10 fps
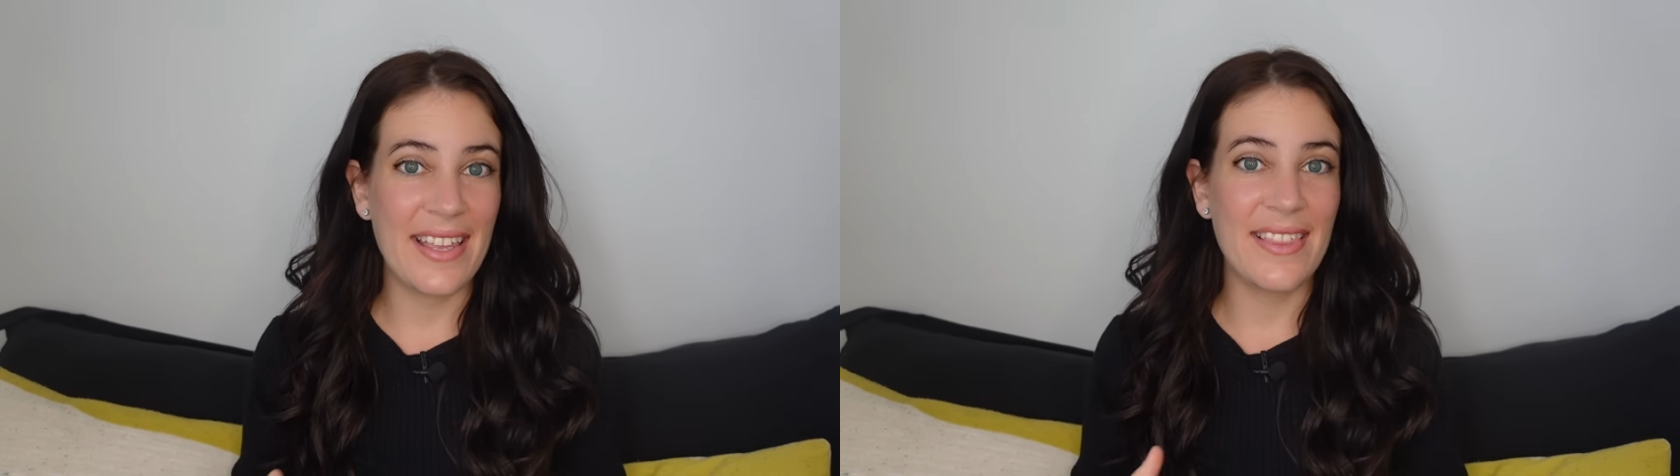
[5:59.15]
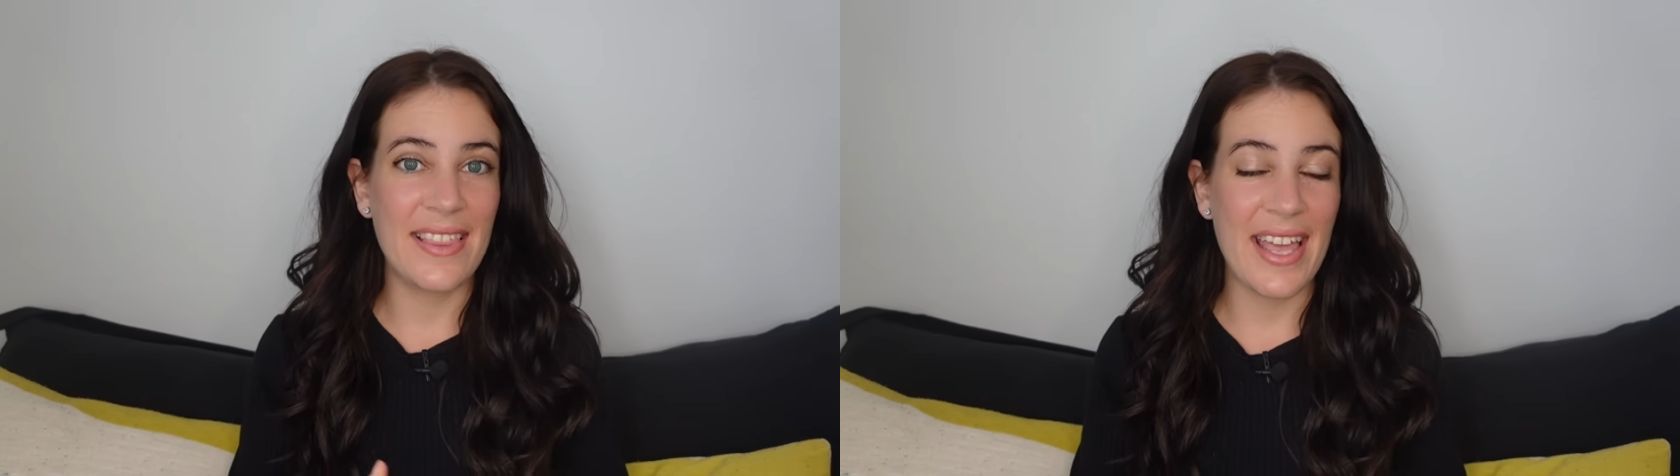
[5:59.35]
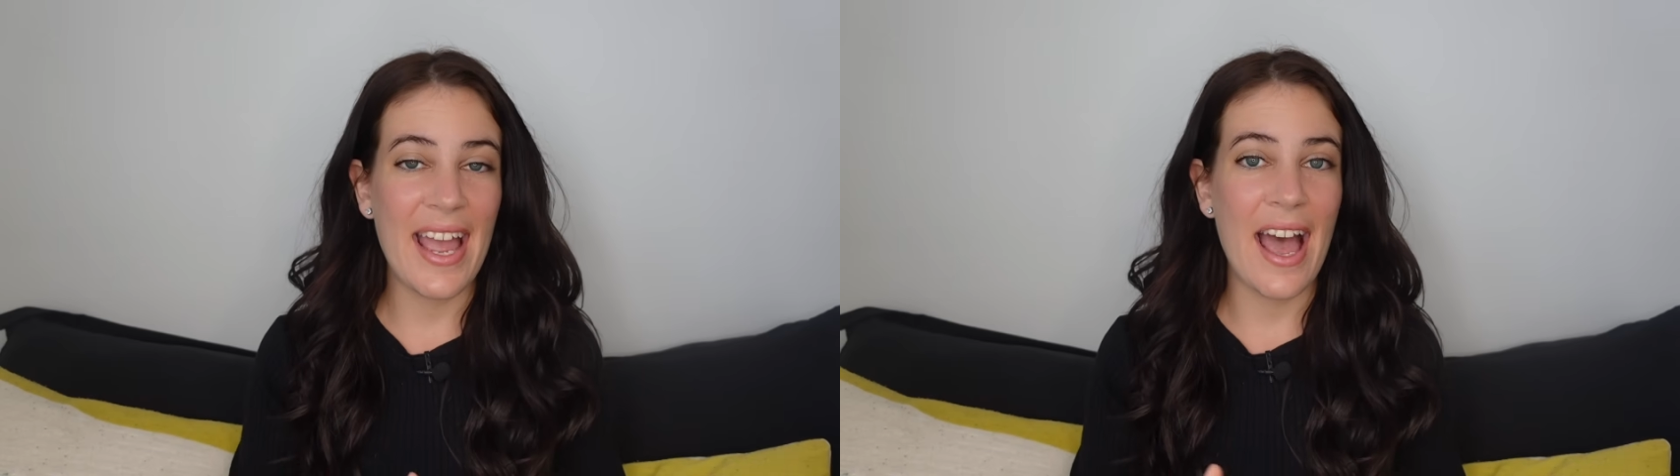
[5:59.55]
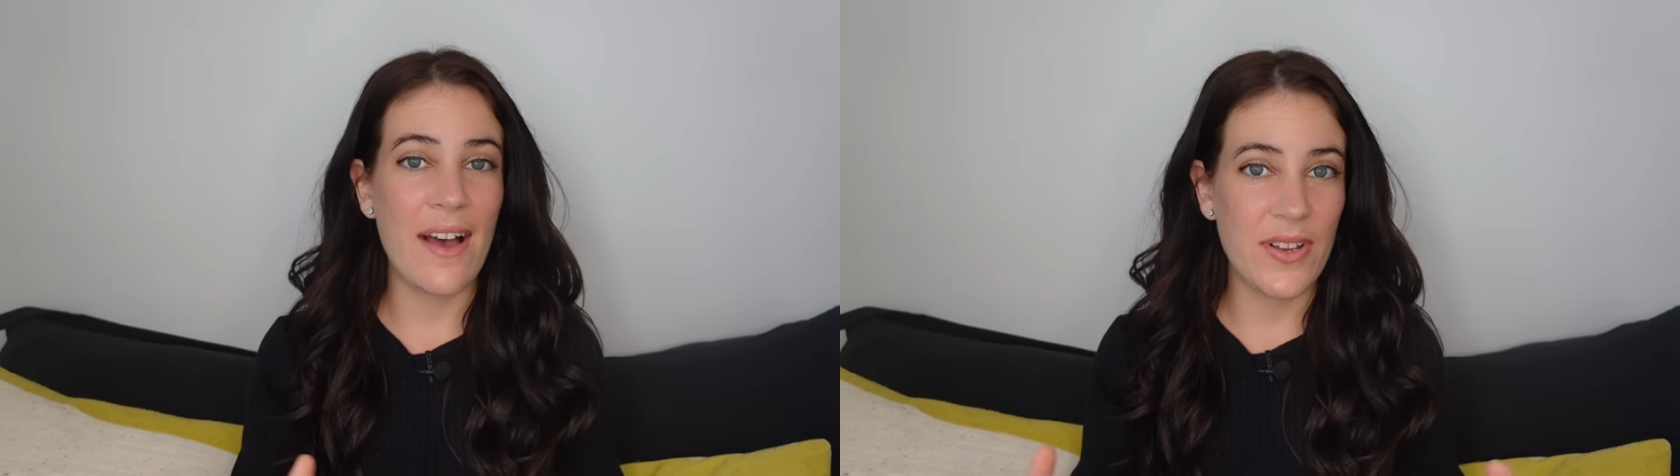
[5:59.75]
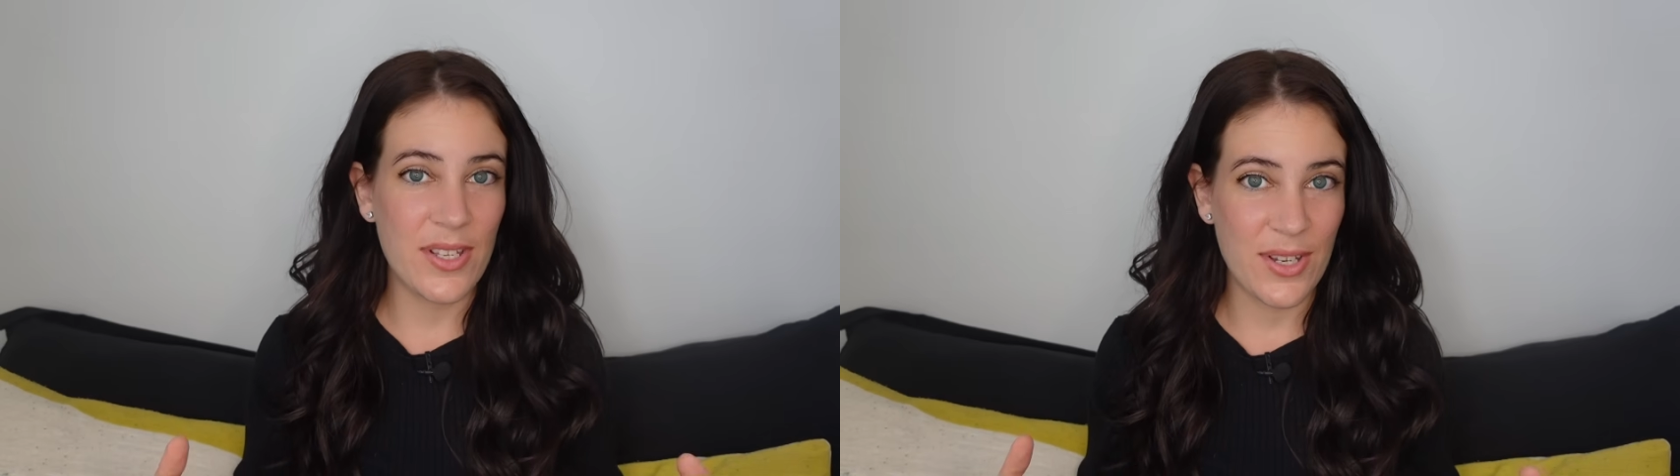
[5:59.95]
that they
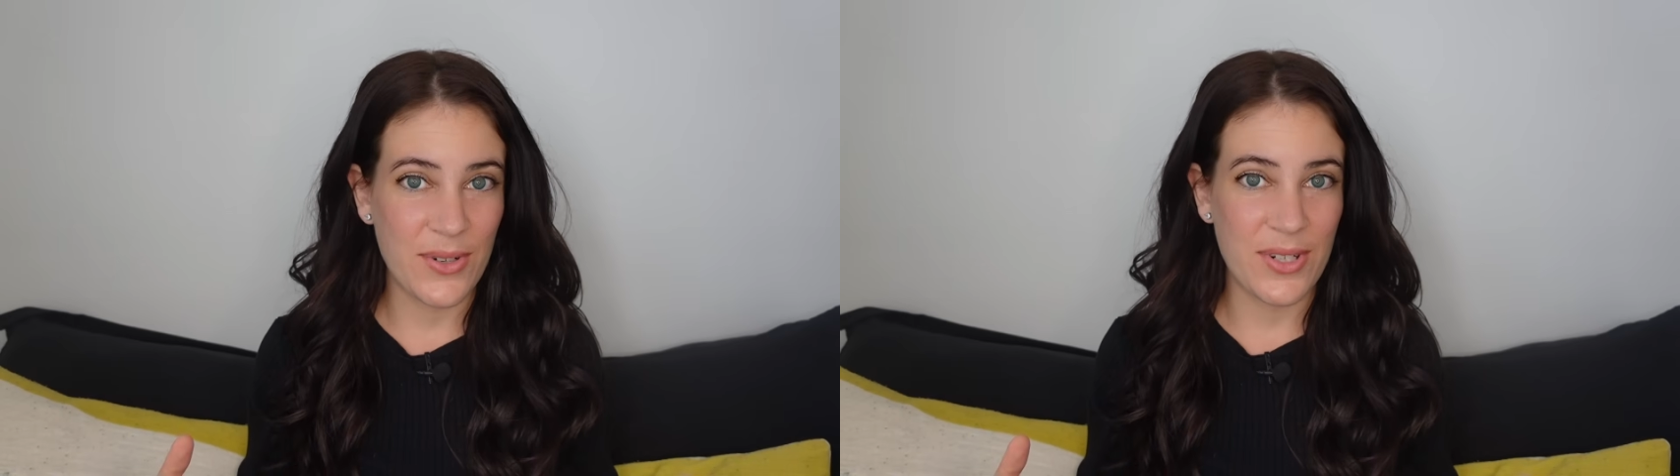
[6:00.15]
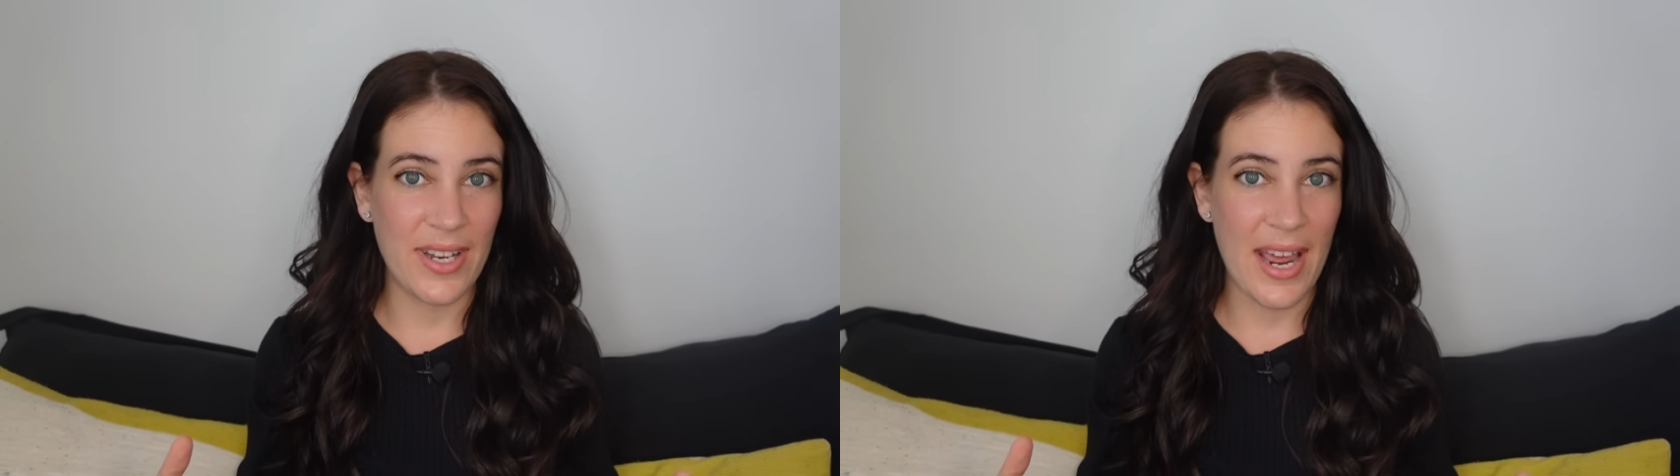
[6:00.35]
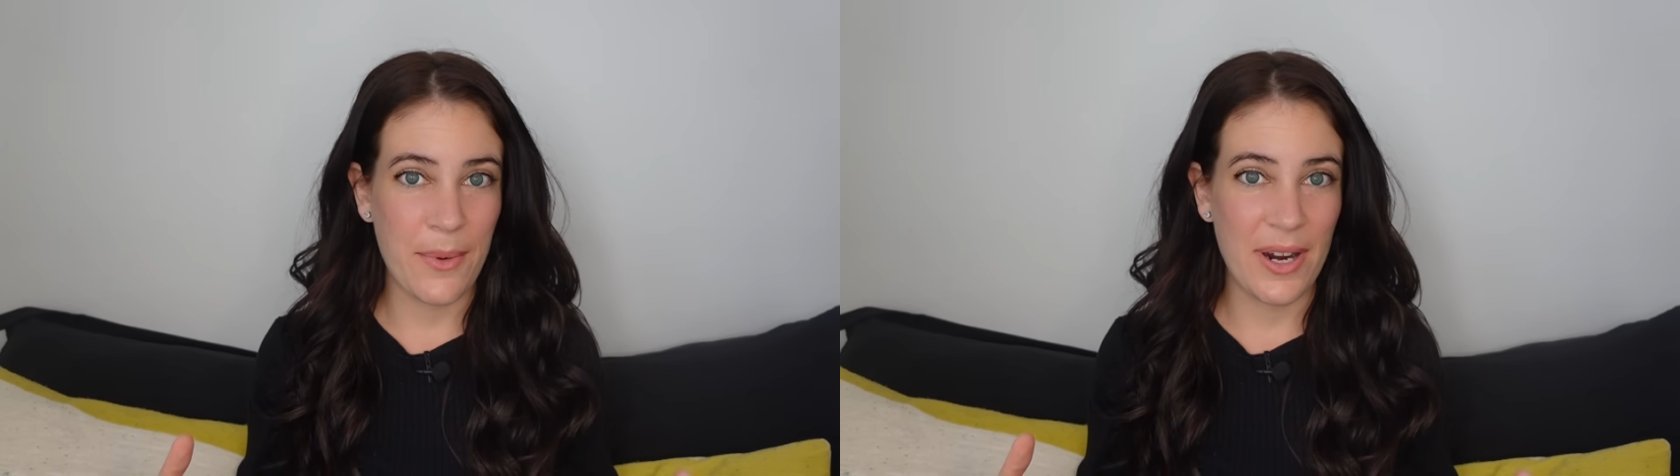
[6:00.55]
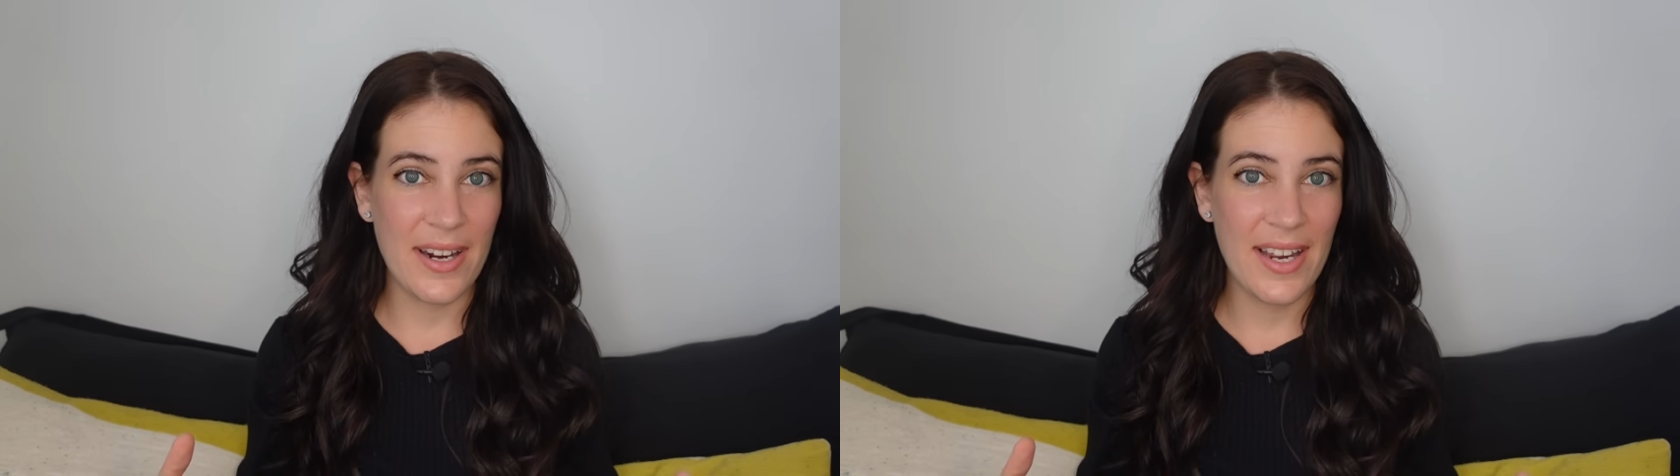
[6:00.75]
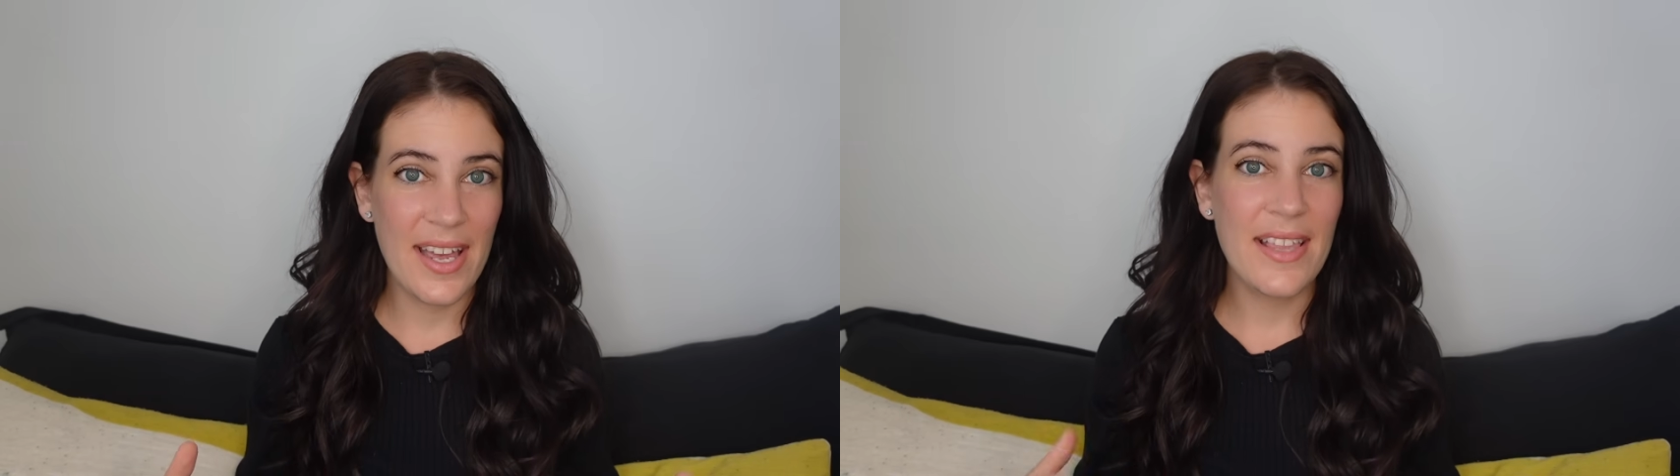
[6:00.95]
have a social network